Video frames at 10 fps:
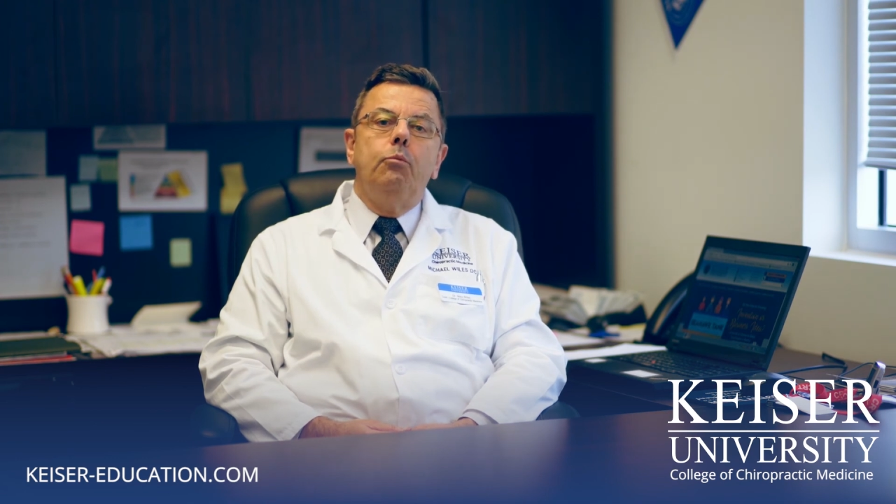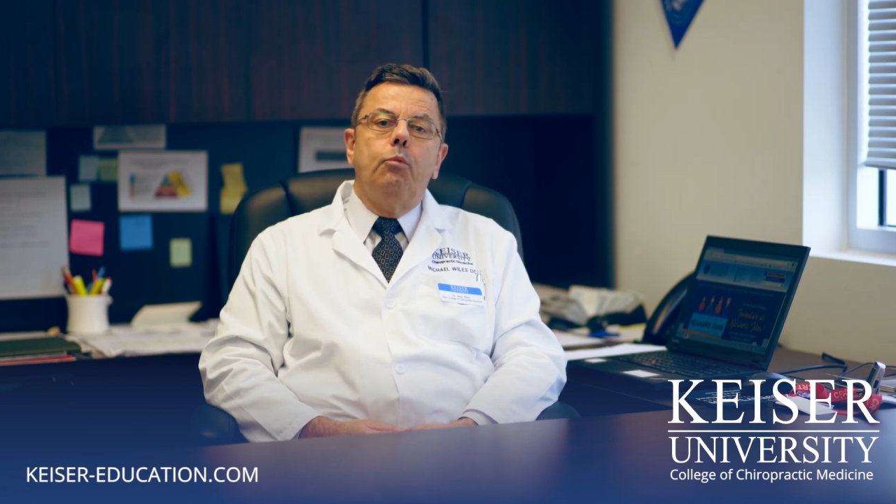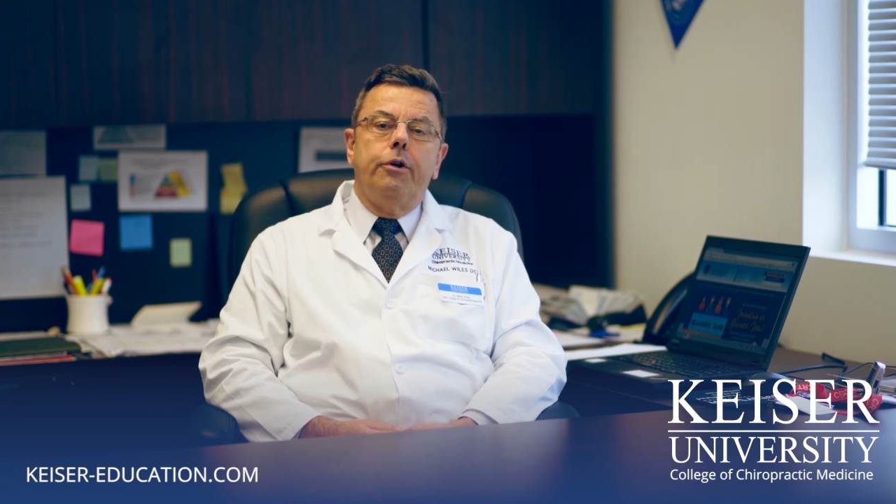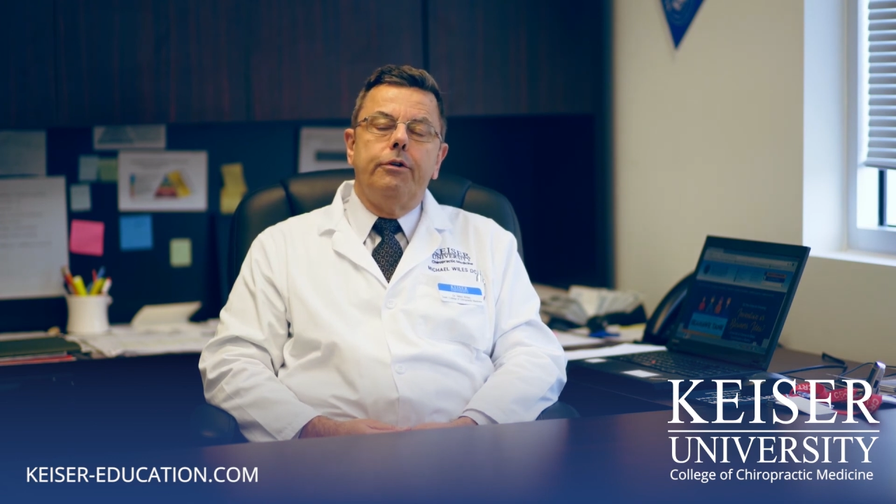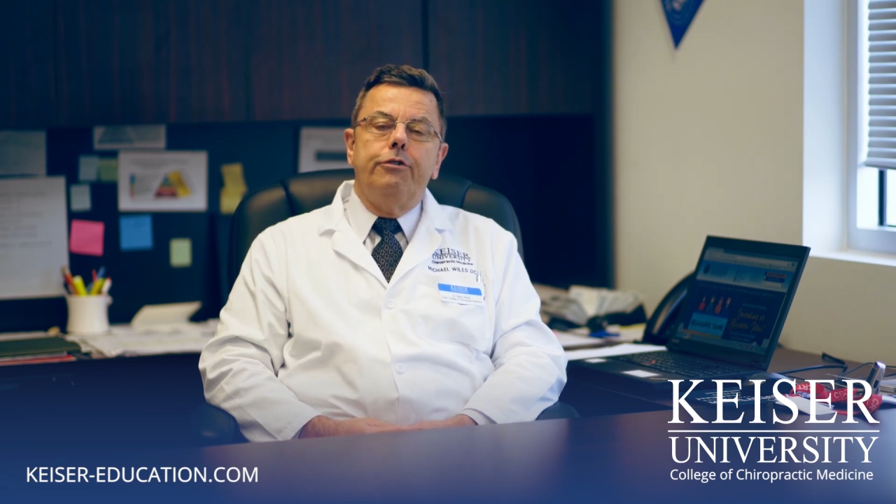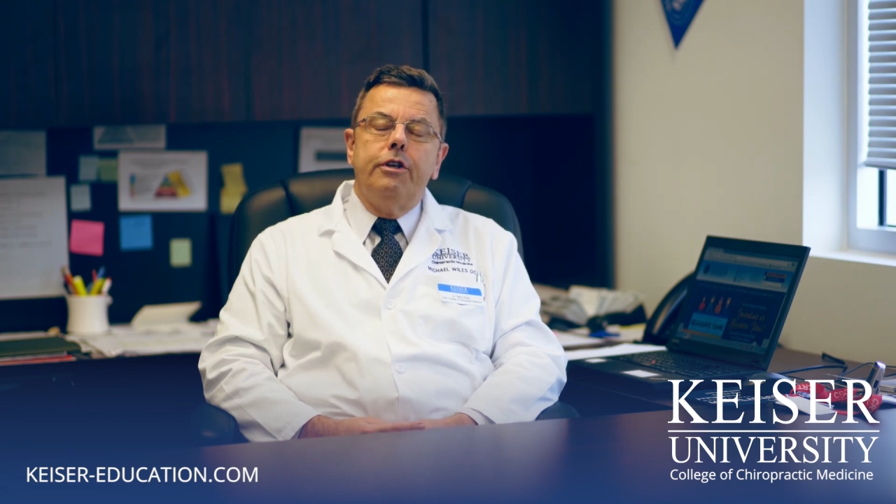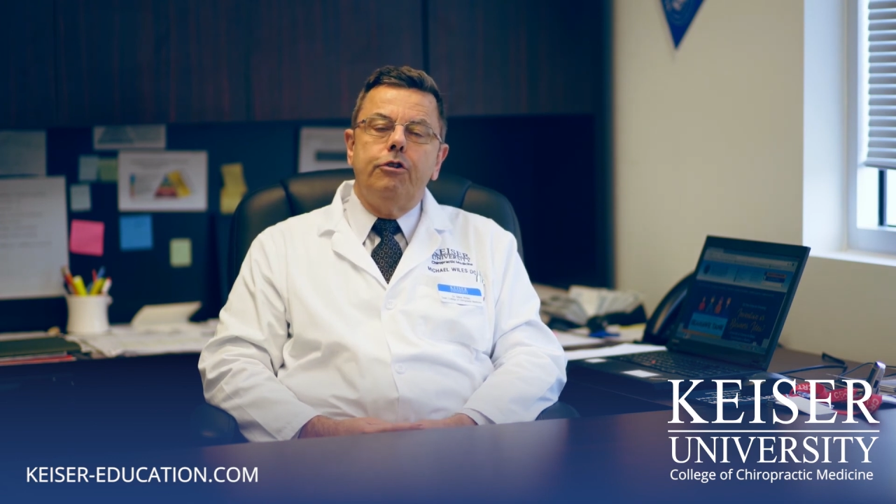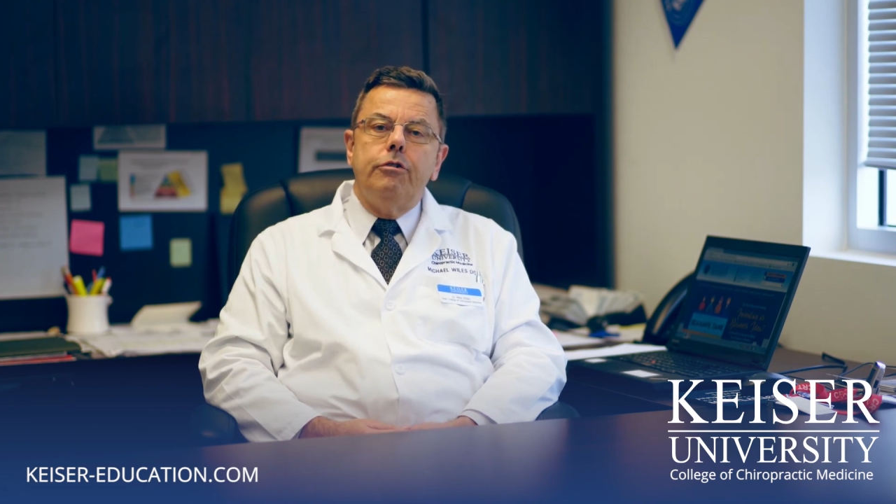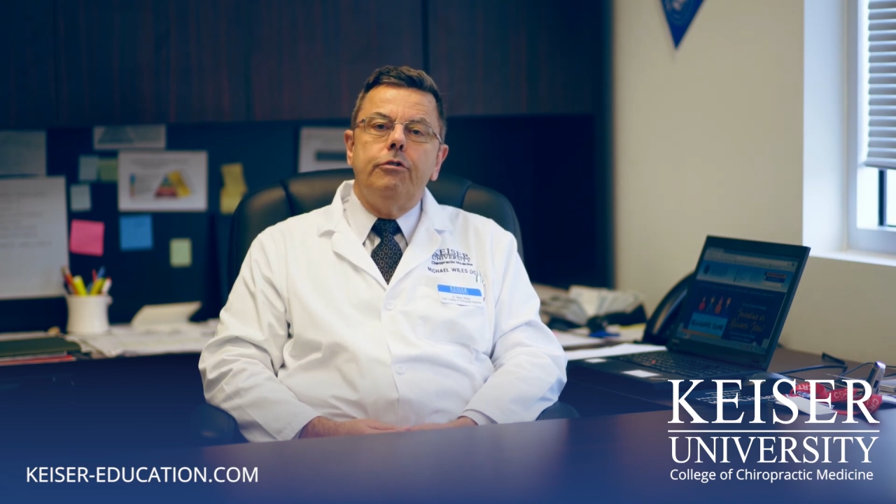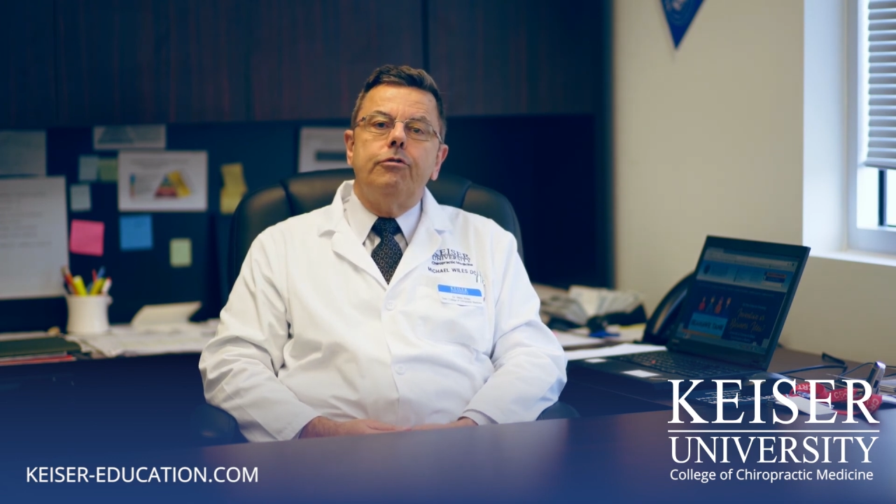where
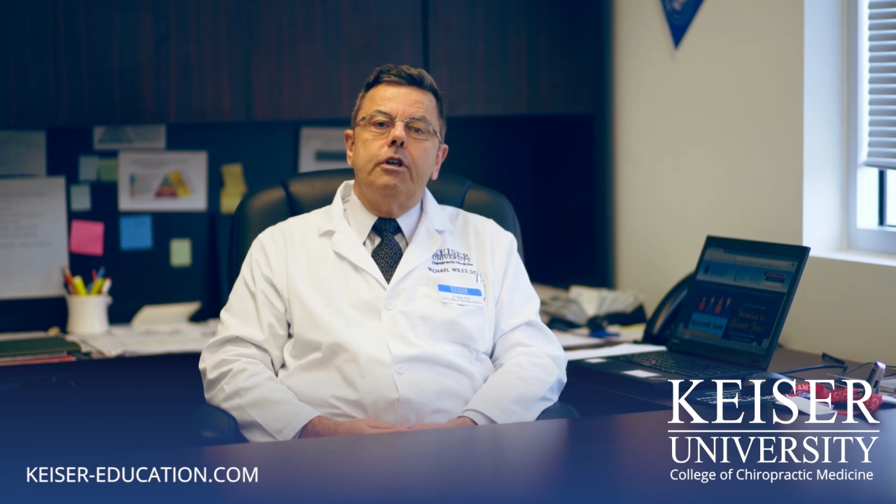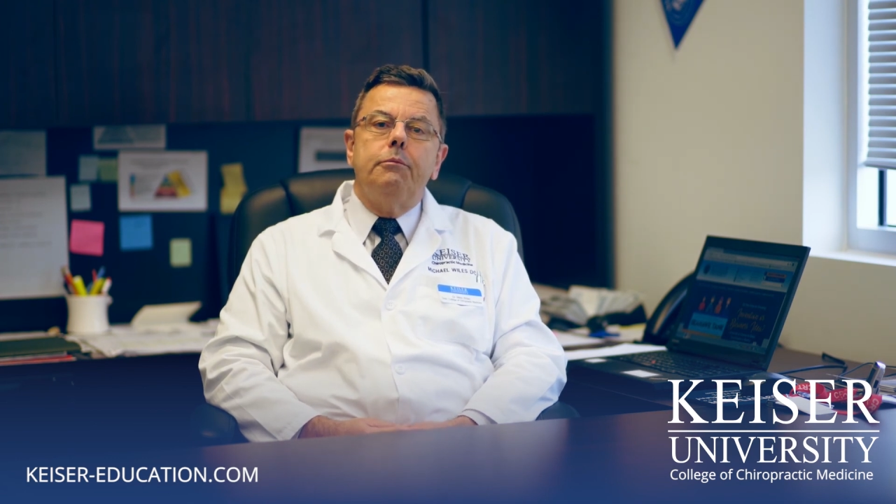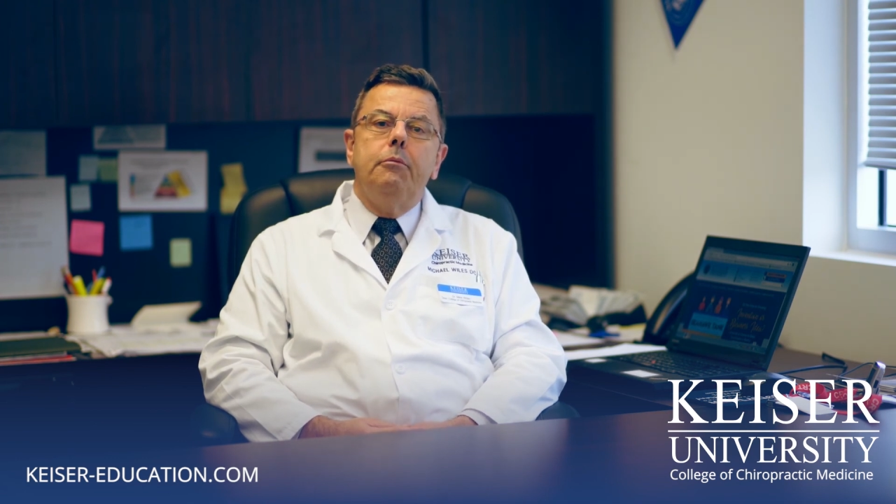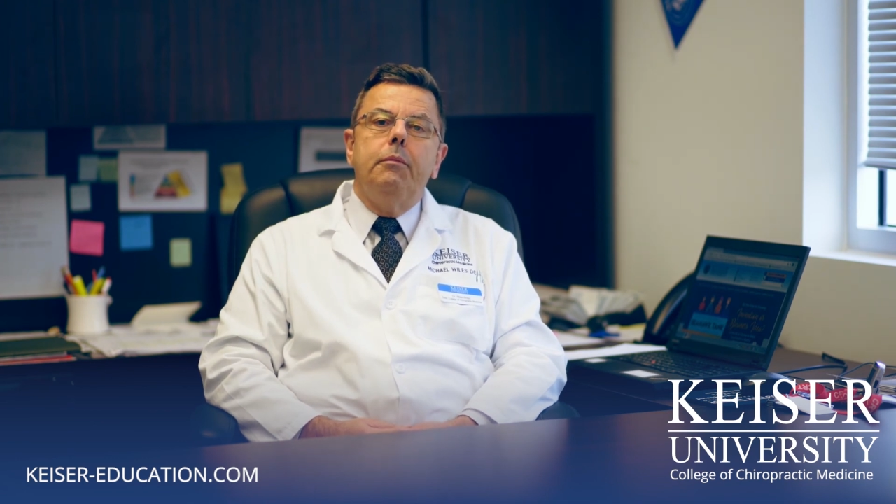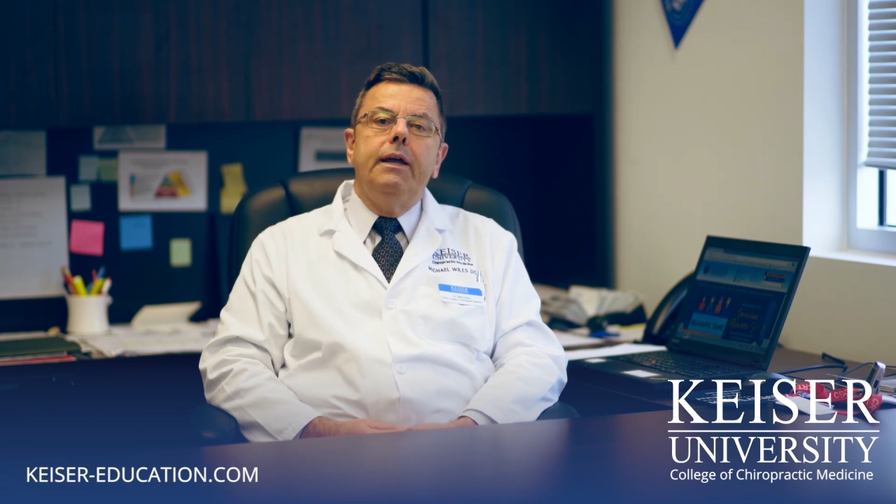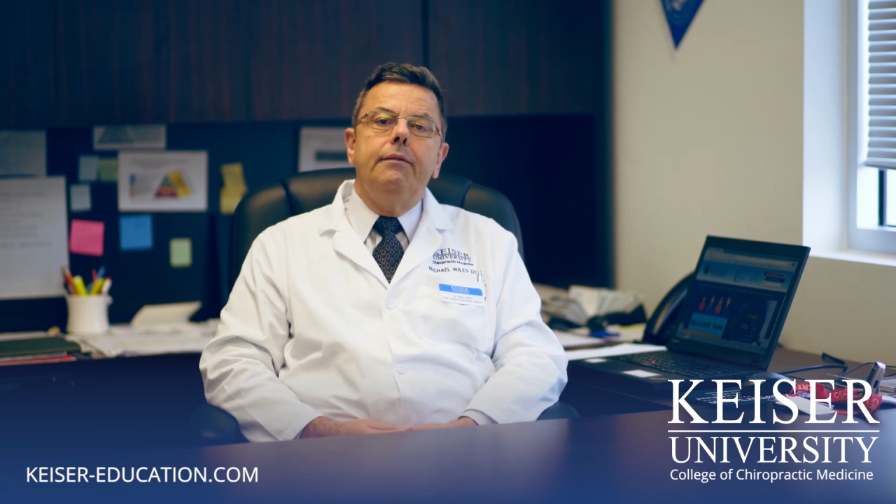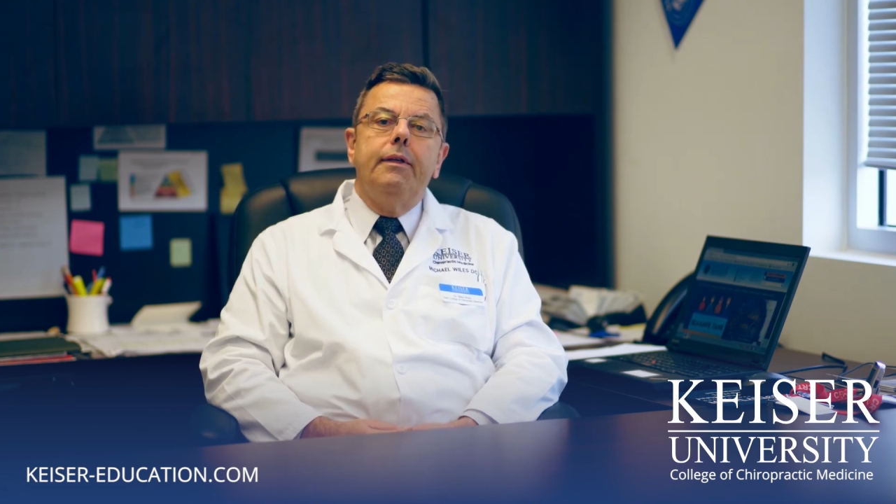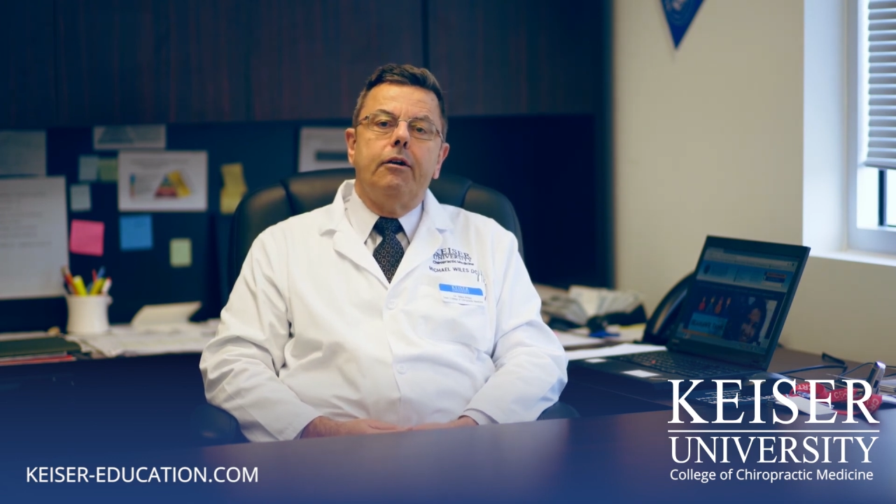decisions can be made